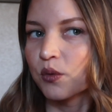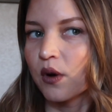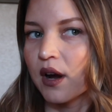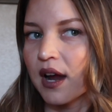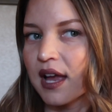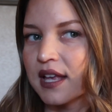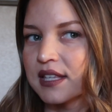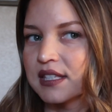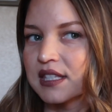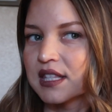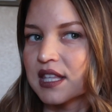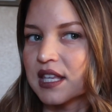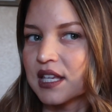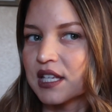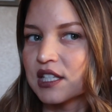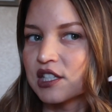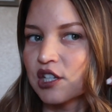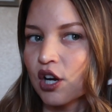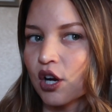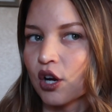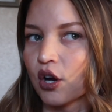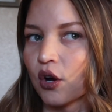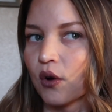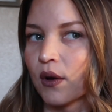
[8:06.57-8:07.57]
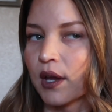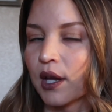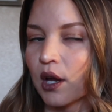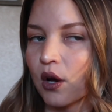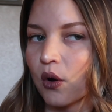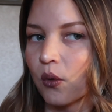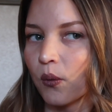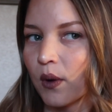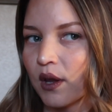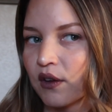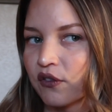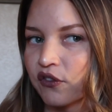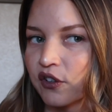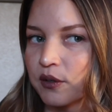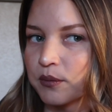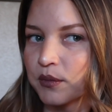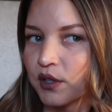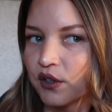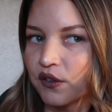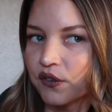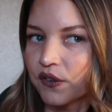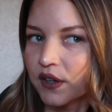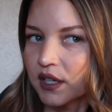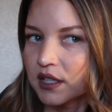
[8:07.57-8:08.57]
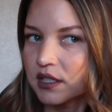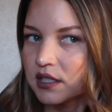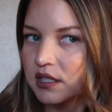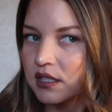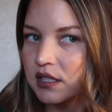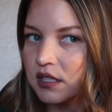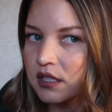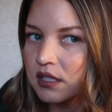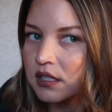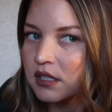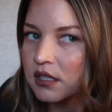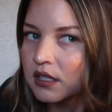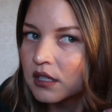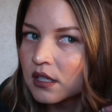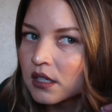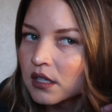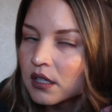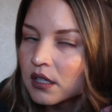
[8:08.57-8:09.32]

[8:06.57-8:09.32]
whereas these are going away from your face.